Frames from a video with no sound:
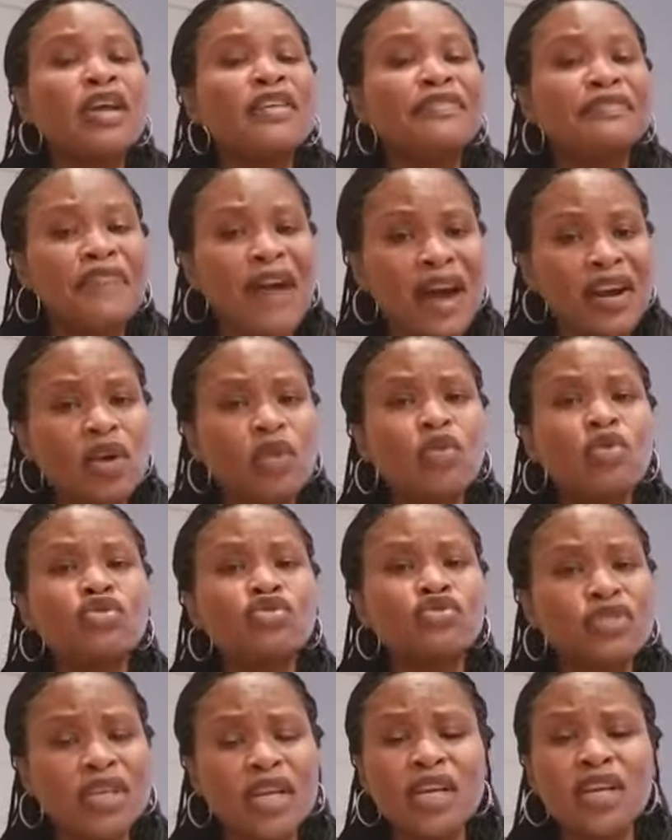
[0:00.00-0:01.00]
a father who
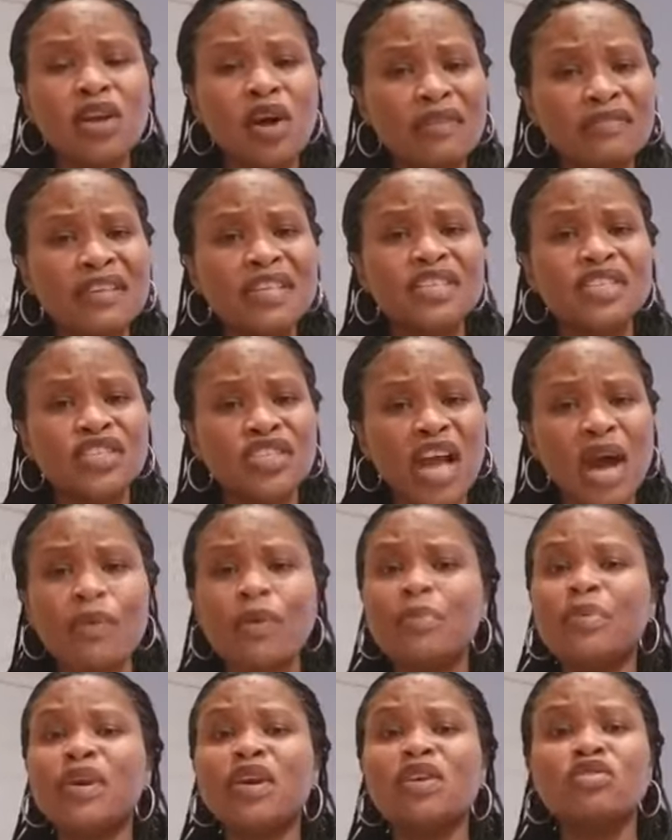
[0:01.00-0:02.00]
truly loves his child
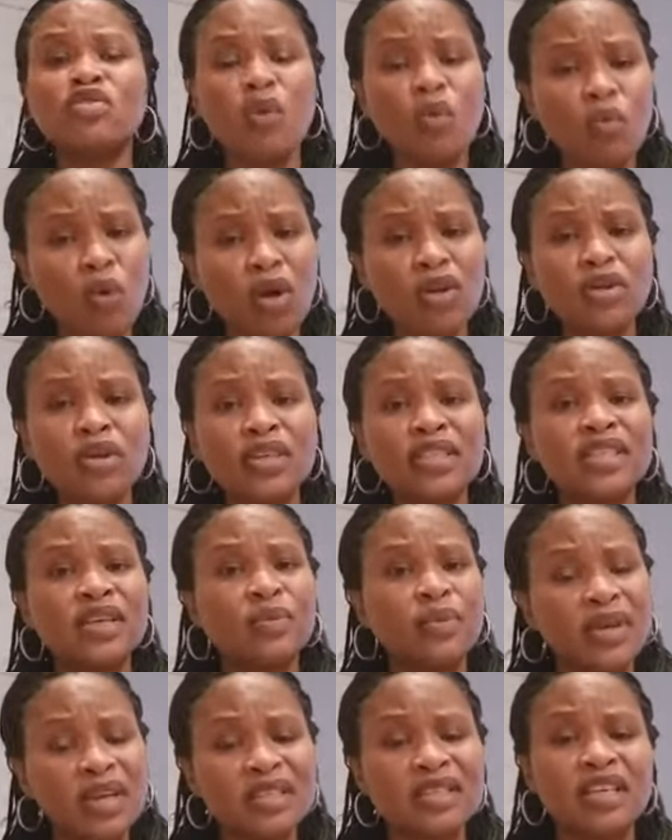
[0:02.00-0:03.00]
will begin to wonder and say,
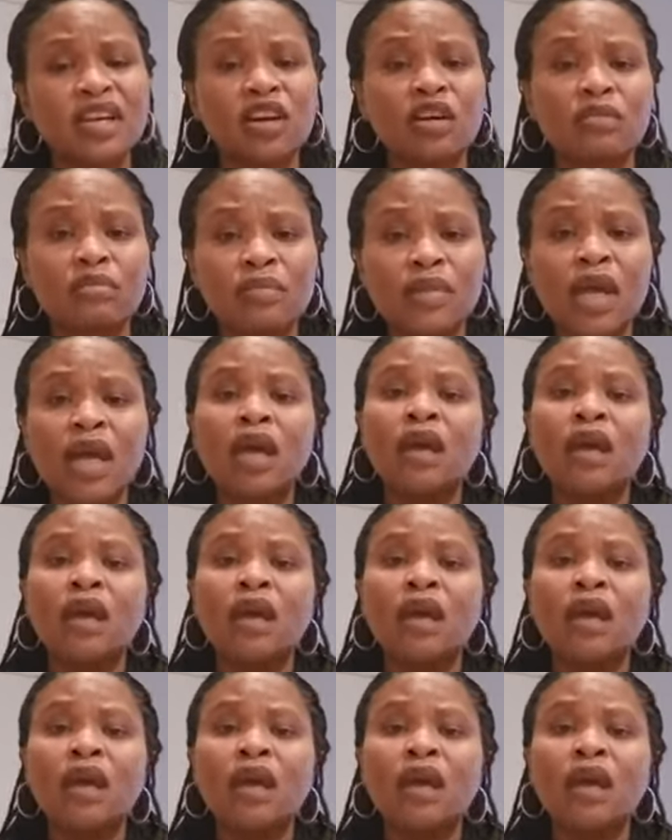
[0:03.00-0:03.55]
wait a second,